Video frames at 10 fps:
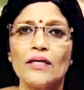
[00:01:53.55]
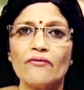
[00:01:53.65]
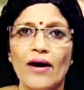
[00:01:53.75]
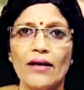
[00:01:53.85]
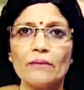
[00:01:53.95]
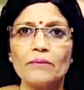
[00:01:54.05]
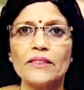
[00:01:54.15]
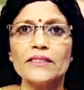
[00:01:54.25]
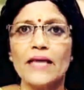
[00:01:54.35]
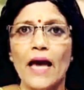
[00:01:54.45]
develop
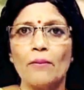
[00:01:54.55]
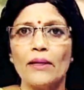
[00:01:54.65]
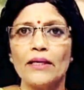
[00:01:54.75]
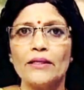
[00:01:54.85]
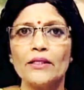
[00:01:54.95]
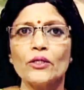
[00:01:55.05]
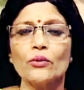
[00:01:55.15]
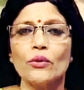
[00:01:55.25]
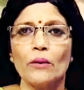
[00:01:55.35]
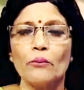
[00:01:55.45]
this ability
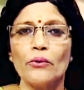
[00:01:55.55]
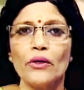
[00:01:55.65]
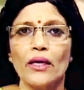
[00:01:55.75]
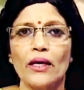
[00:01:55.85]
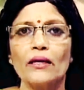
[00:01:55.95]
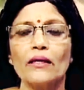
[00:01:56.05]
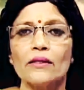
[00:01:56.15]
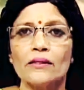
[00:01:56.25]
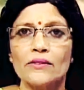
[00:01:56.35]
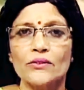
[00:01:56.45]
to communicate
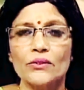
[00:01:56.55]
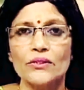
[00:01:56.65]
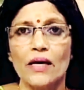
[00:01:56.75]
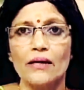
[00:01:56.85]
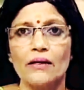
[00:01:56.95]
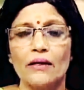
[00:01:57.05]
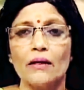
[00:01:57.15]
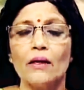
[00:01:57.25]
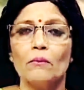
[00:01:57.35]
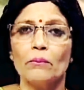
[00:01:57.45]
in the society.